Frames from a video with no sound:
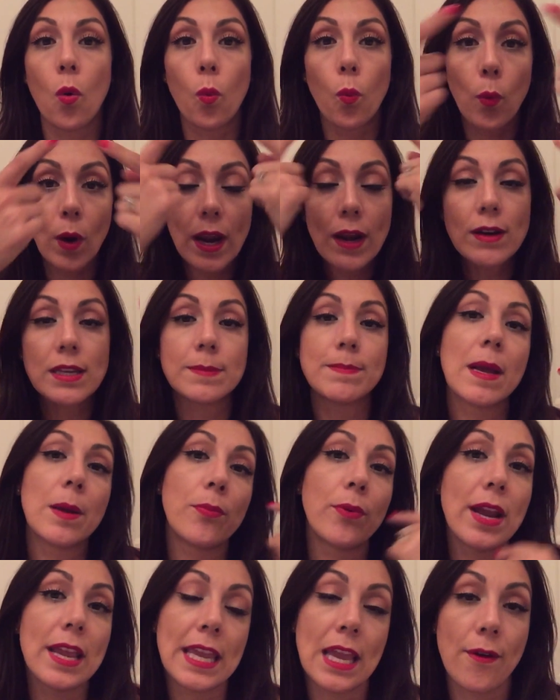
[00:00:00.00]
where is my
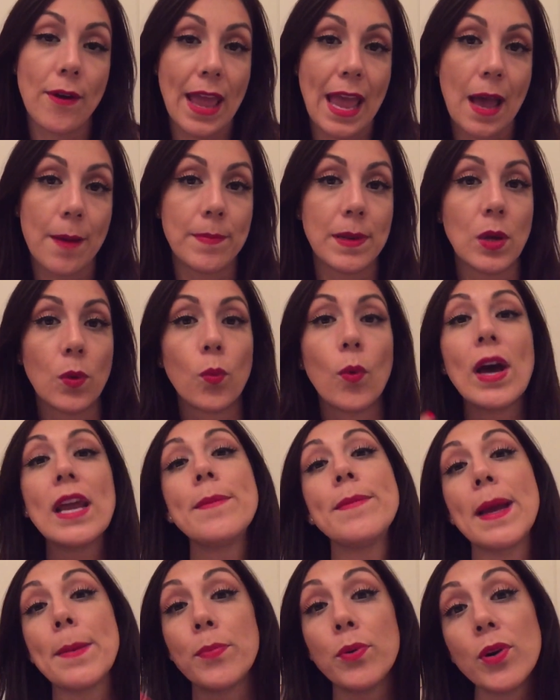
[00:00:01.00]
breakout happening? What
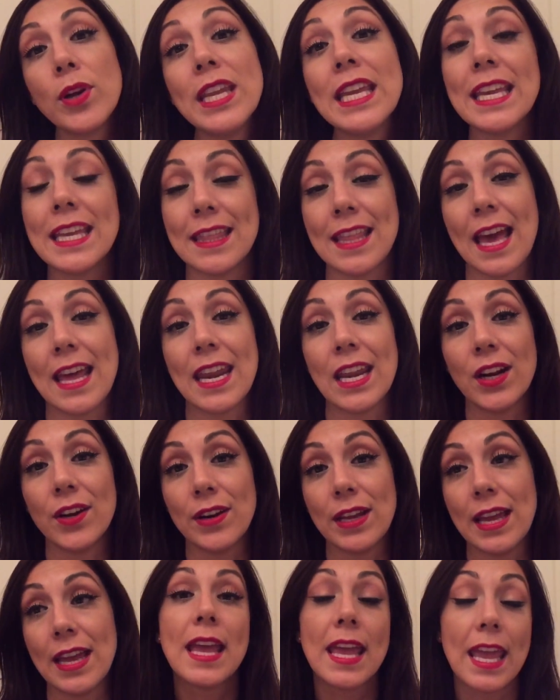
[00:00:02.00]
am I putting in that
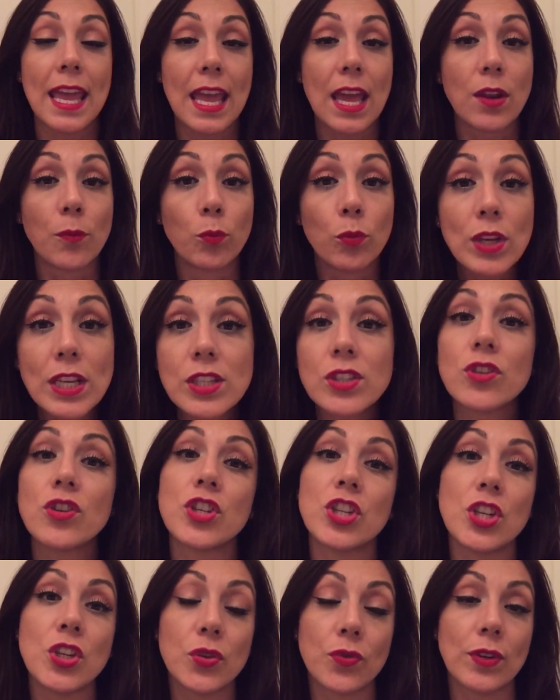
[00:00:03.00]
area? And
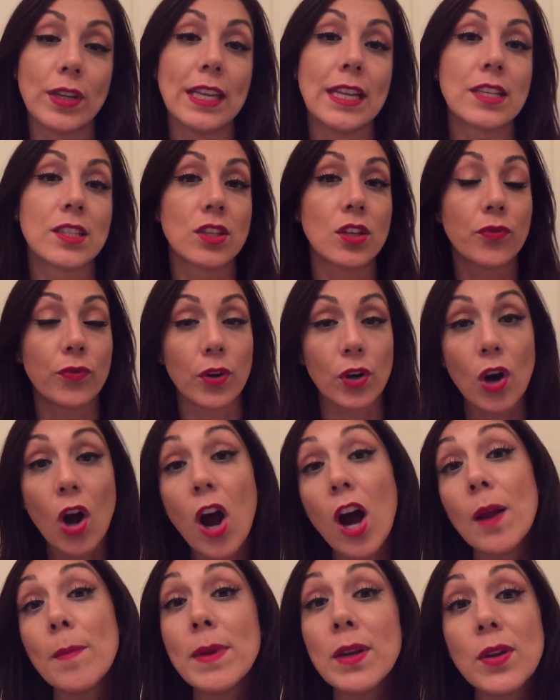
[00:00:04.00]
research ingredients, look for
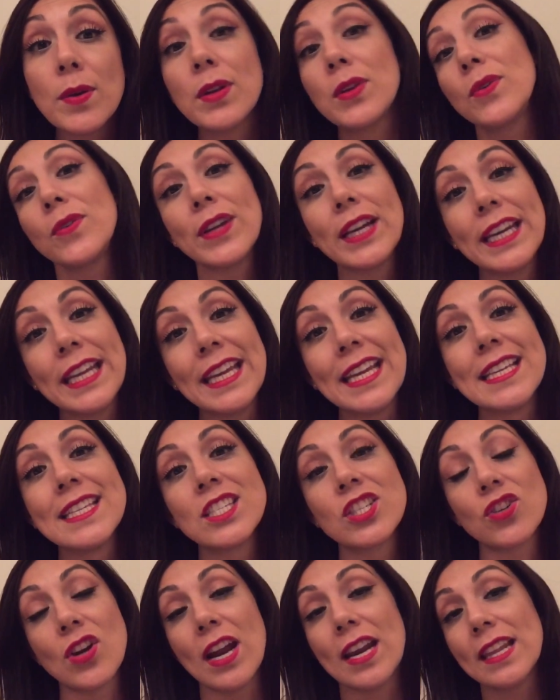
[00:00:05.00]
common
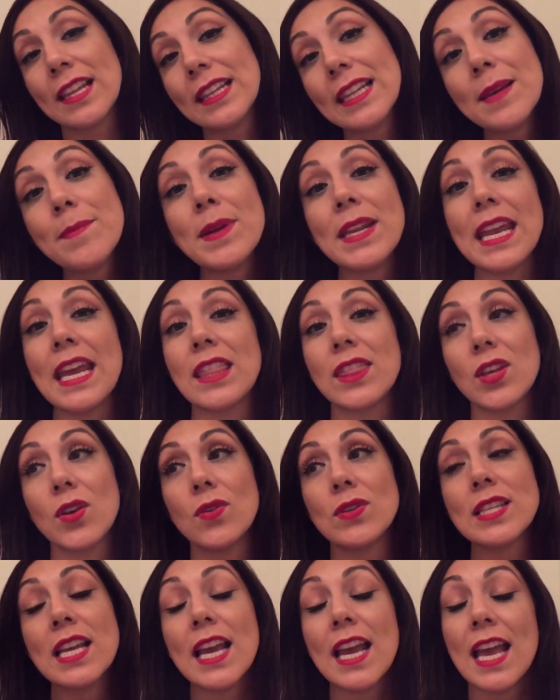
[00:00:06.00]
ingredients, try to eliminate
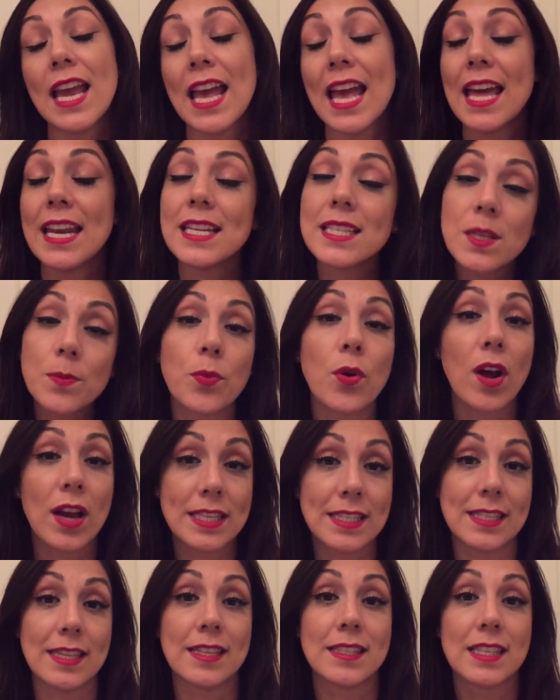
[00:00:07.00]
those. And it's a
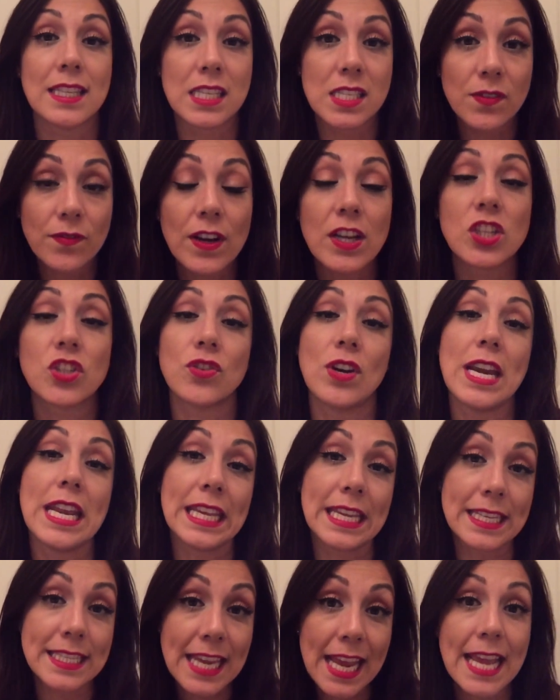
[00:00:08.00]
process. It's
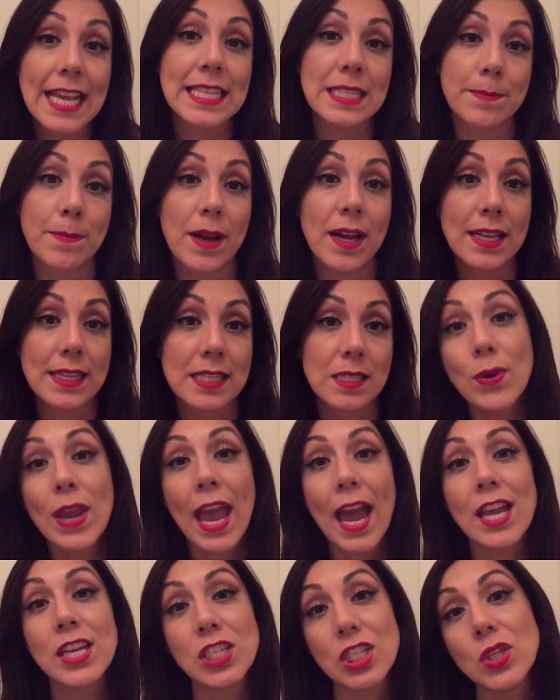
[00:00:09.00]
frustrating. It takes months. You
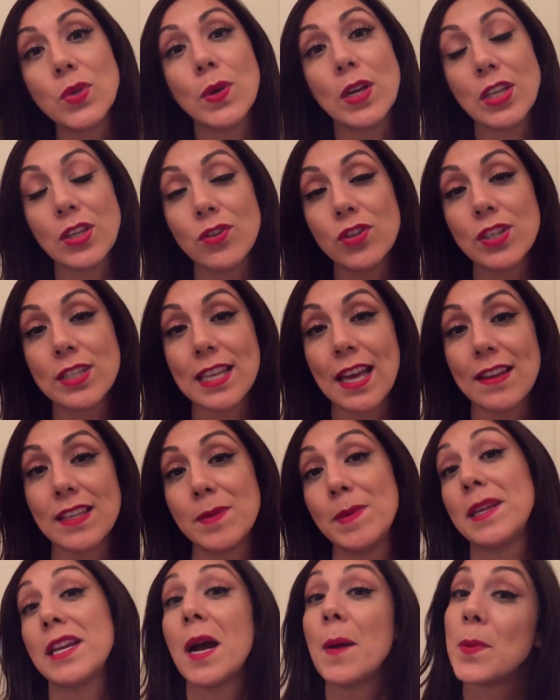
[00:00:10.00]
can do it. You just have
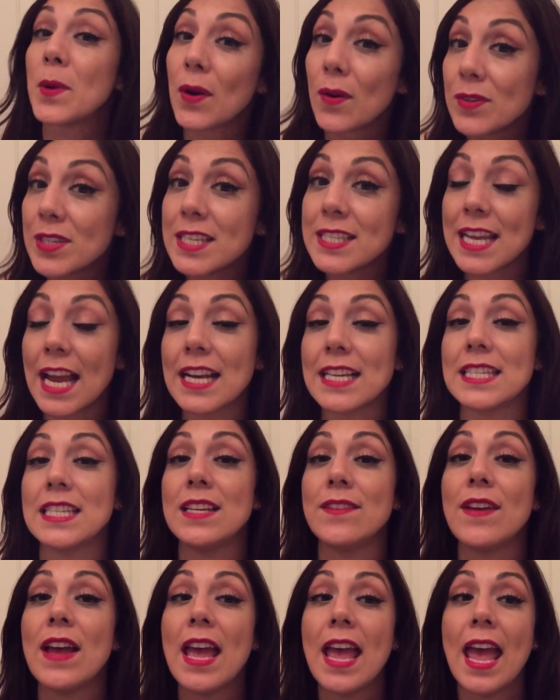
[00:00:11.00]
to become your own
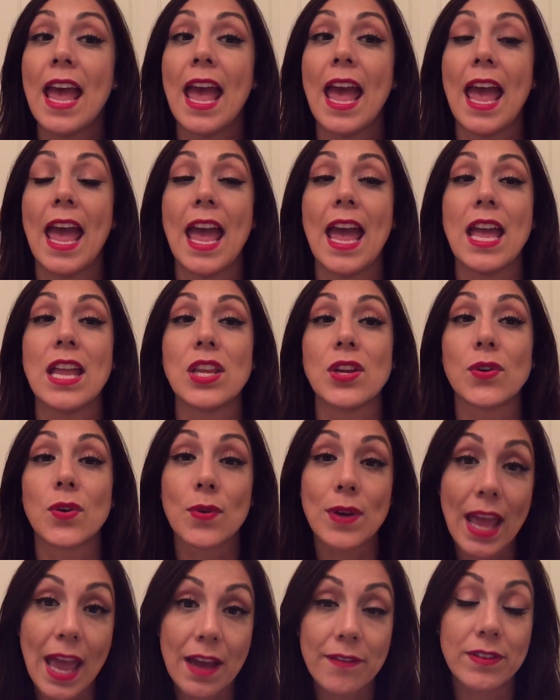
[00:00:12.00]
detective and your
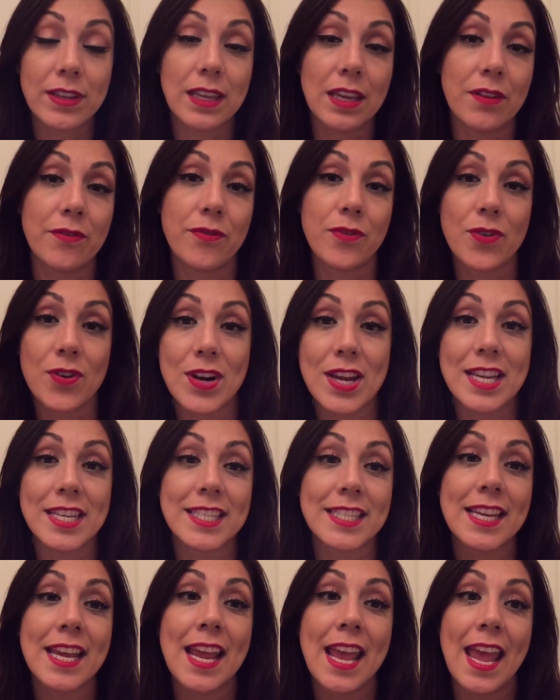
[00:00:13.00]
own advocate for
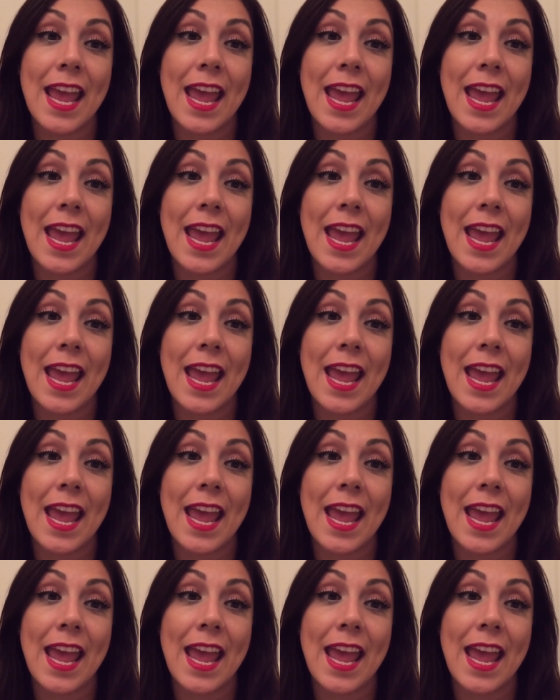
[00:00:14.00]
it.